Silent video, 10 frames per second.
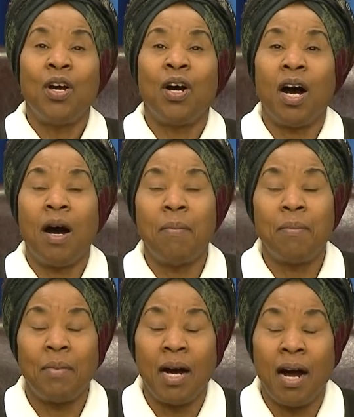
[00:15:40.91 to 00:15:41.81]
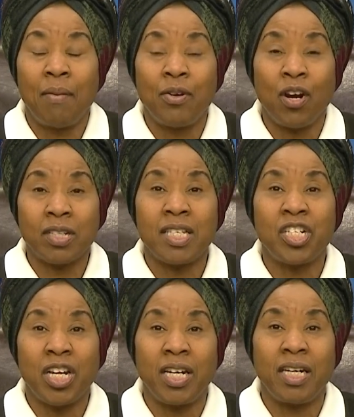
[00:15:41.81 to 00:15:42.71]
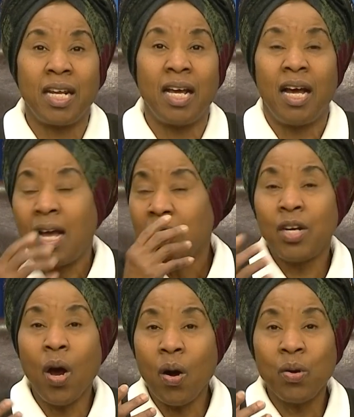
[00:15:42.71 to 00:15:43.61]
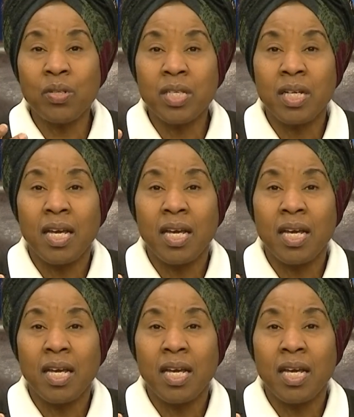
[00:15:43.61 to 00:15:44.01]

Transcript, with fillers: um, um, an oxygen in their nose,